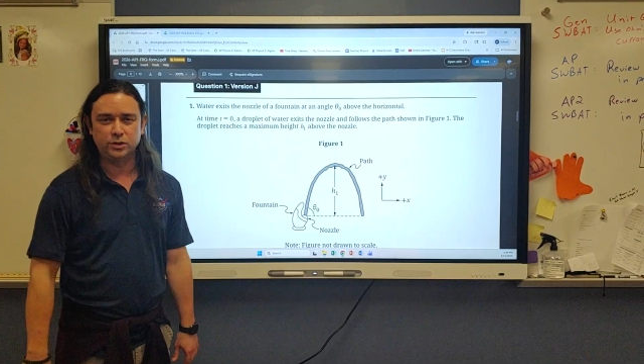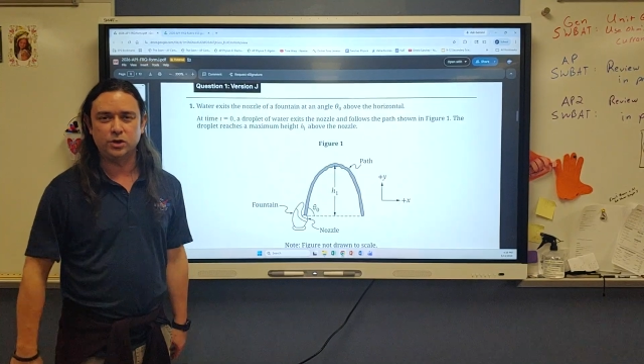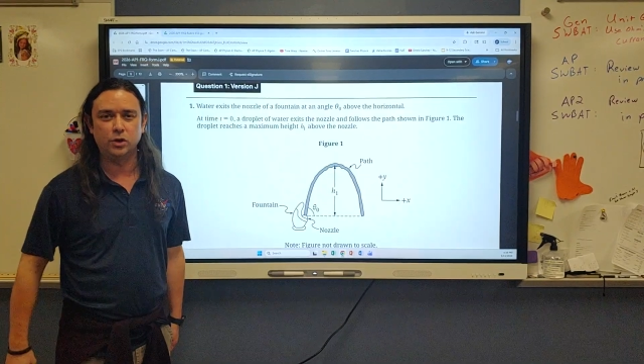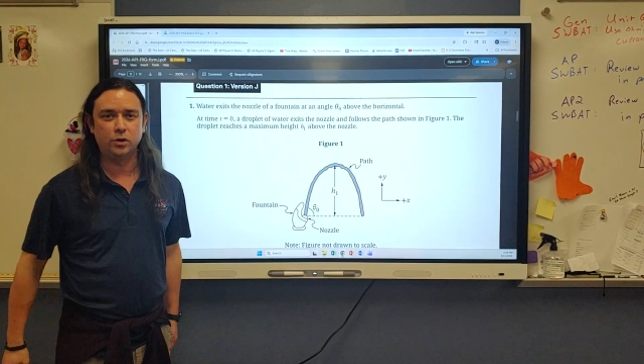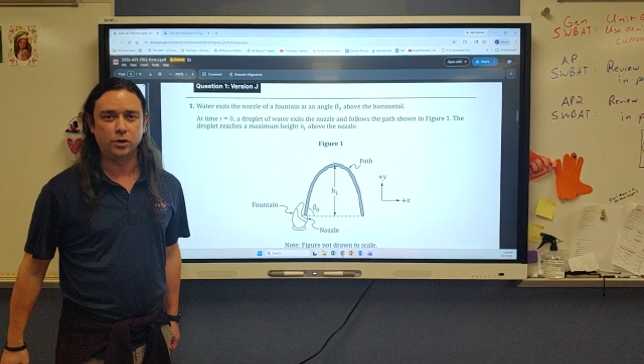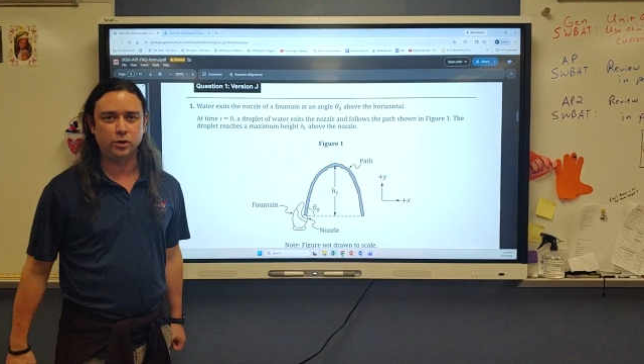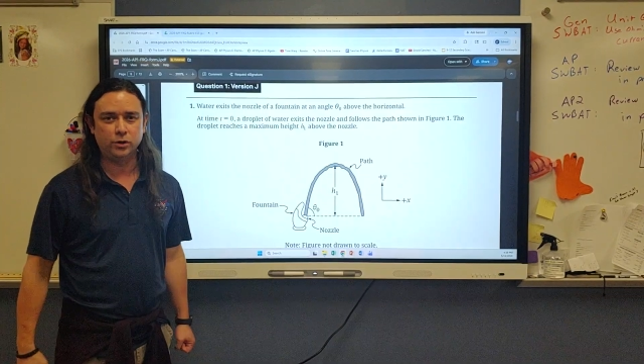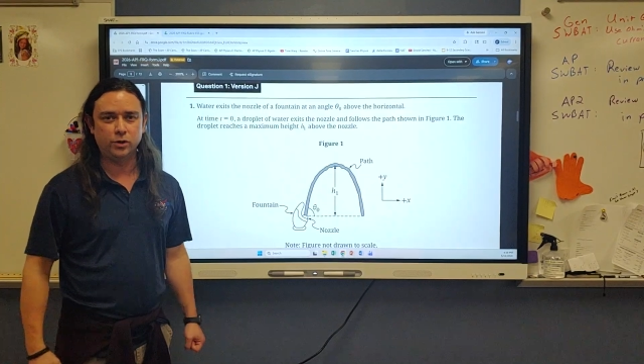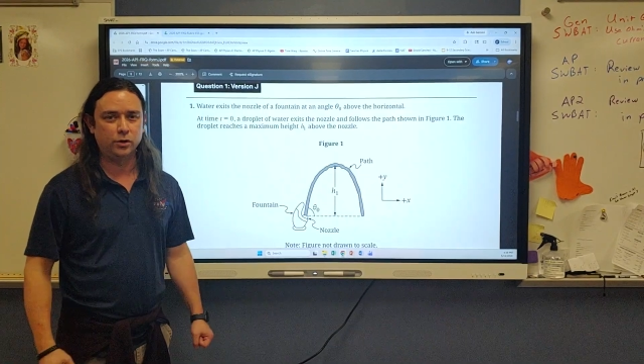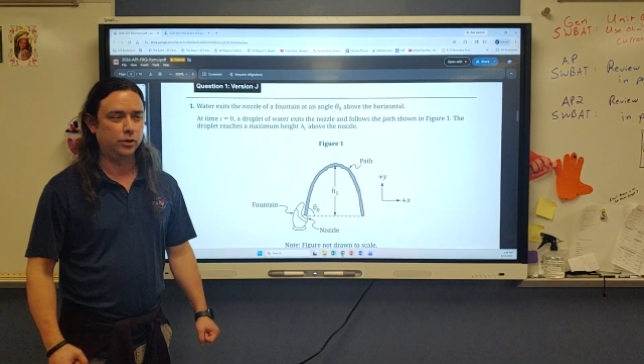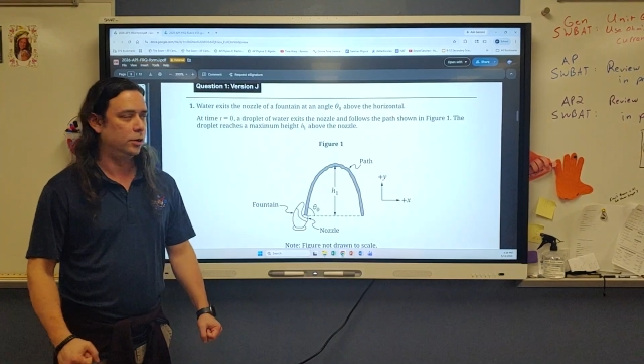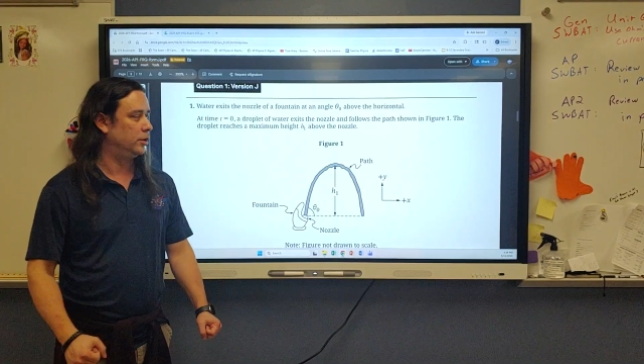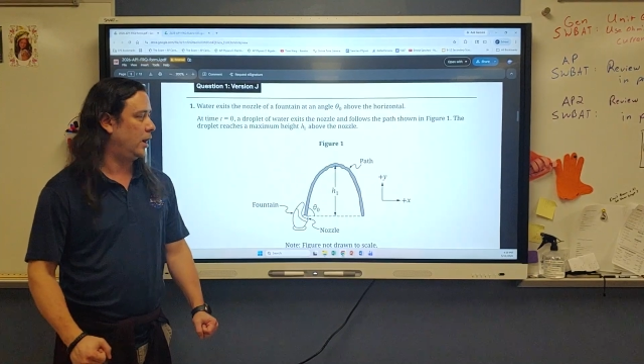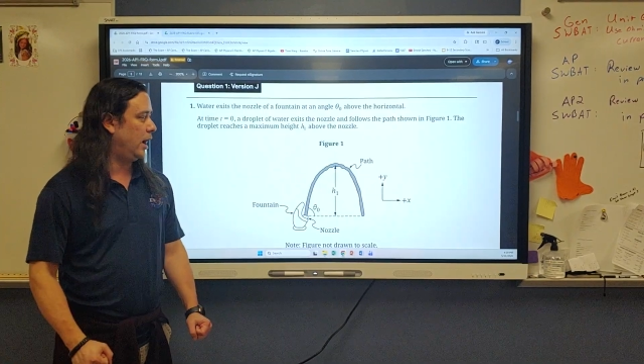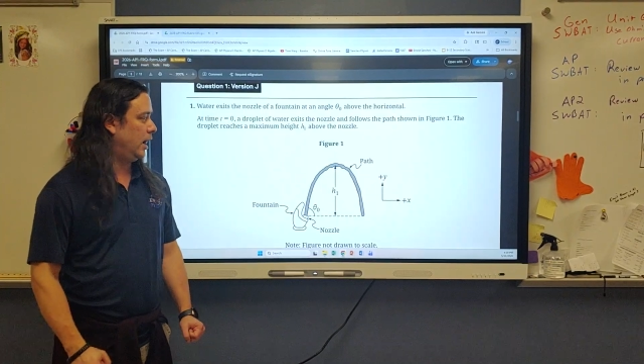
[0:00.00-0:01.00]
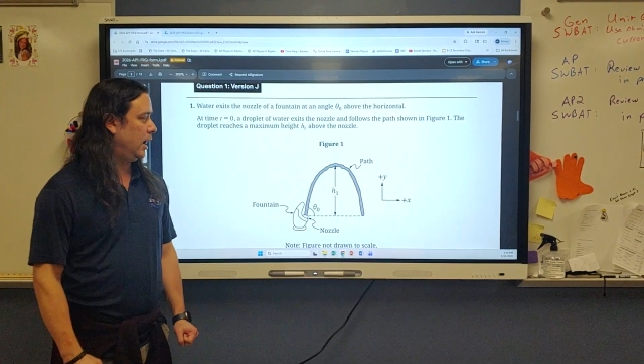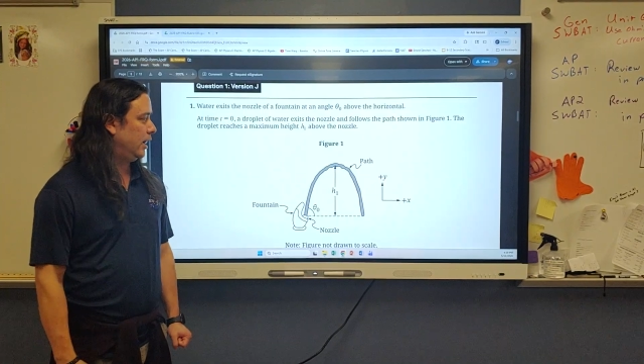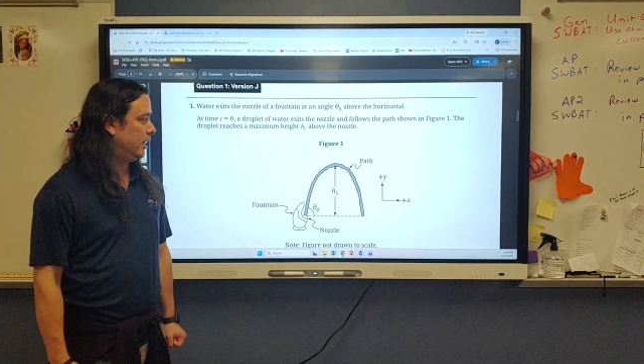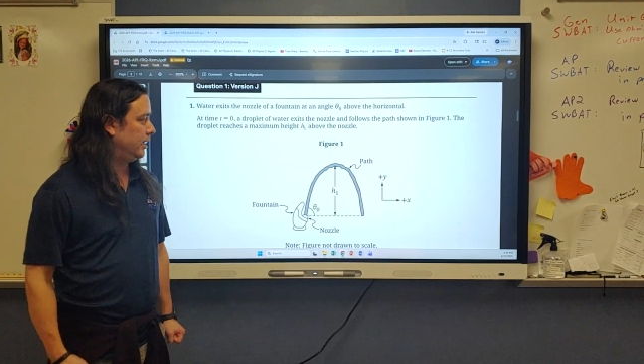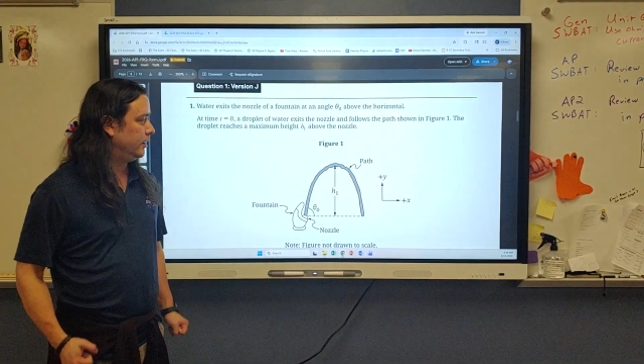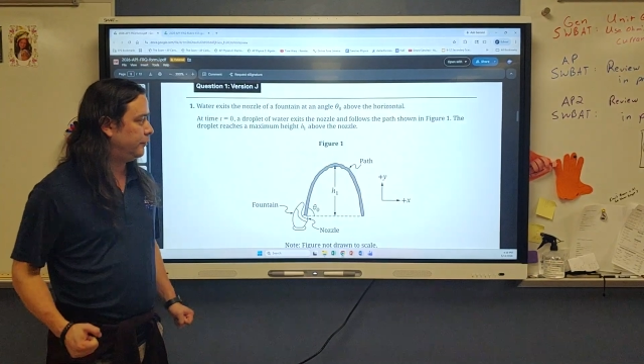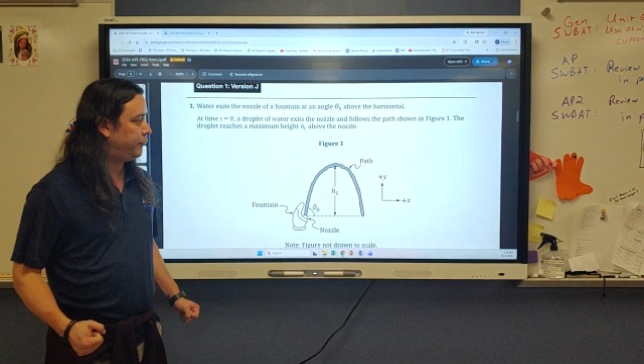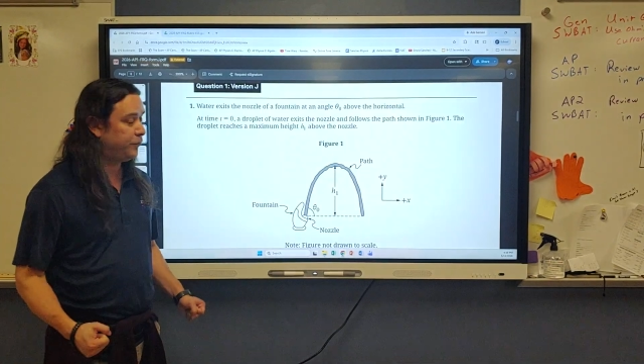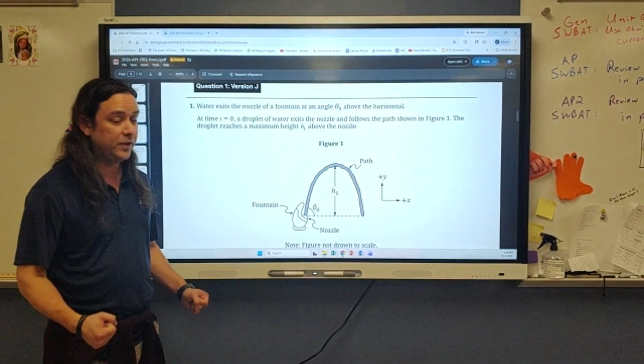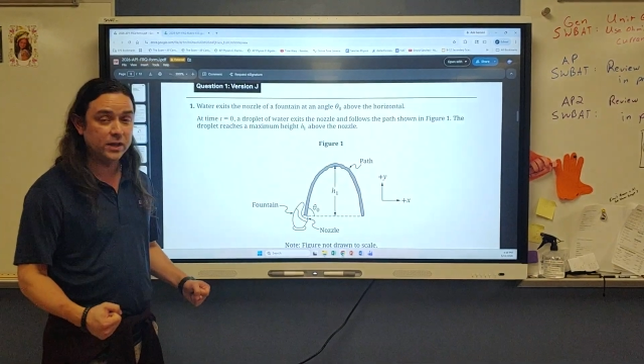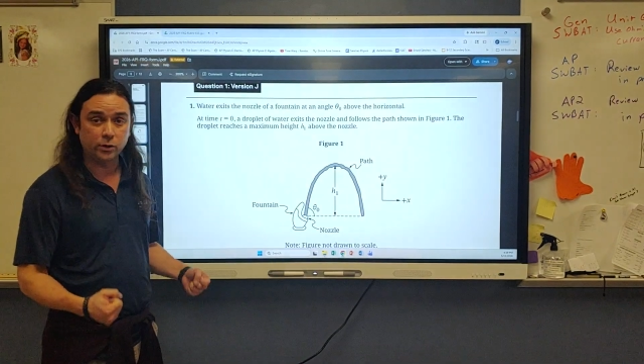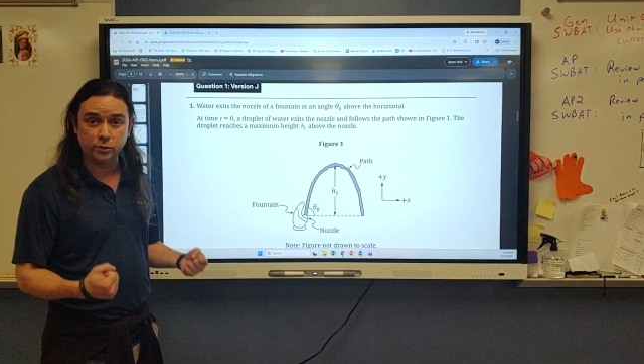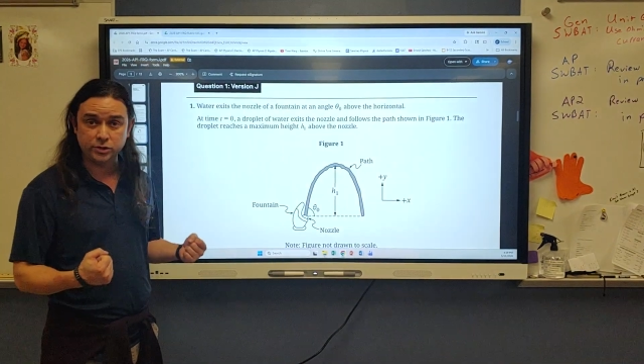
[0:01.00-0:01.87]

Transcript: your feel.